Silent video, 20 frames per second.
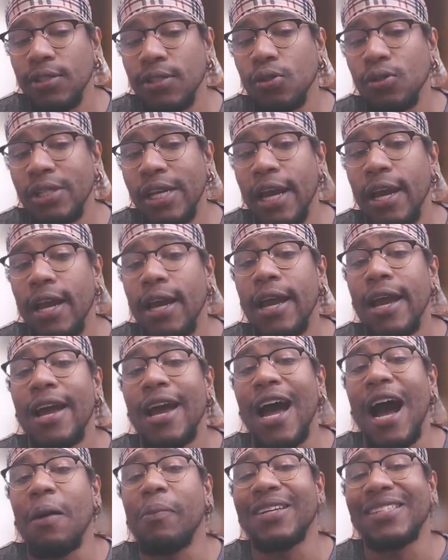So, yeah,
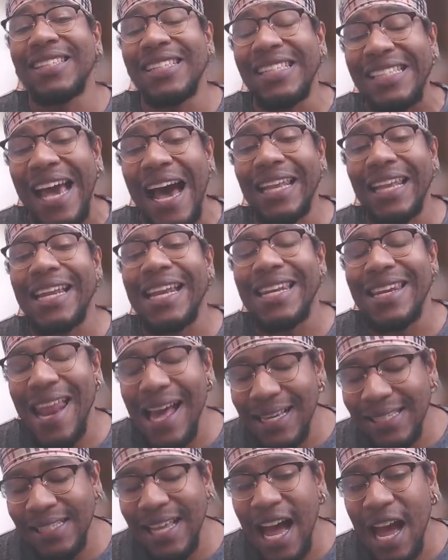I'm going to see y'all
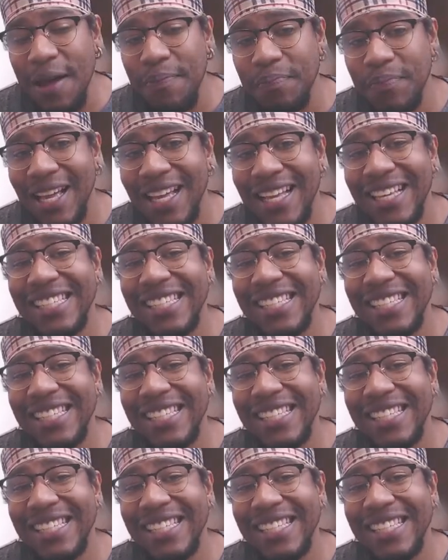next time.